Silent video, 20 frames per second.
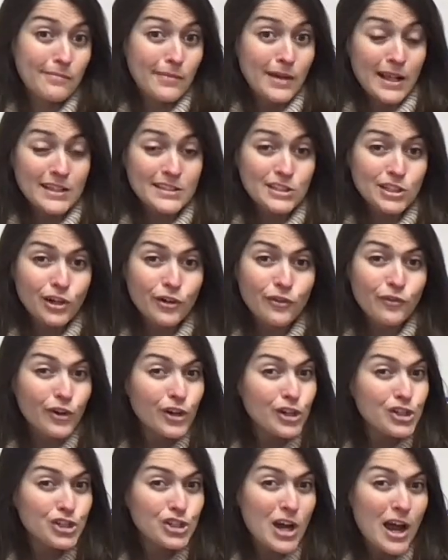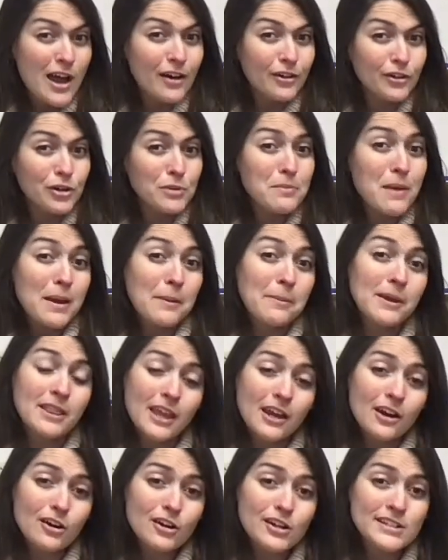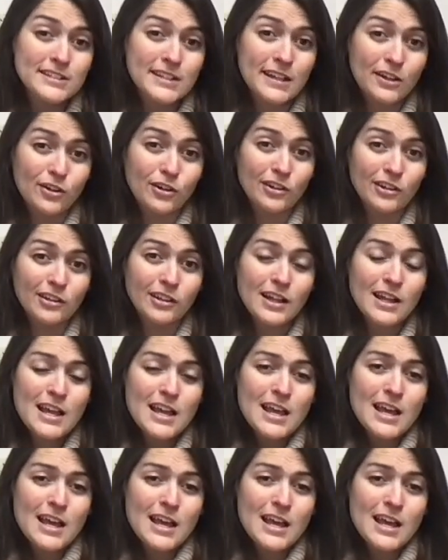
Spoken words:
it's their first child, or maybe they are single.